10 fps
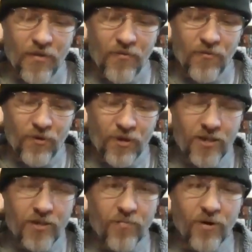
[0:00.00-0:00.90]
for
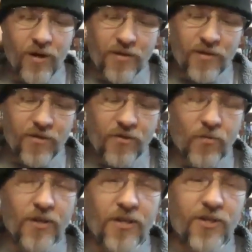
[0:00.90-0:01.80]
decent prices, so
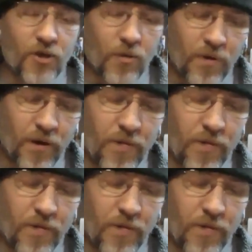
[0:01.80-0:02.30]
I did jump on